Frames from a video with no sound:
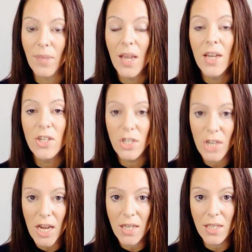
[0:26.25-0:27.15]
She
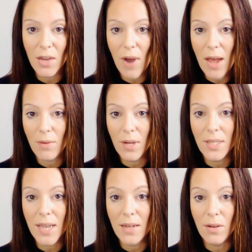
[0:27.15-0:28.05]
shakes the ground I
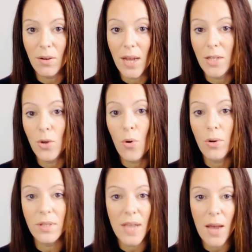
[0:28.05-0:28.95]
stand on and talks
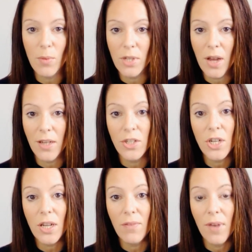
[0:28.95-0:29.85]
down what I achieve.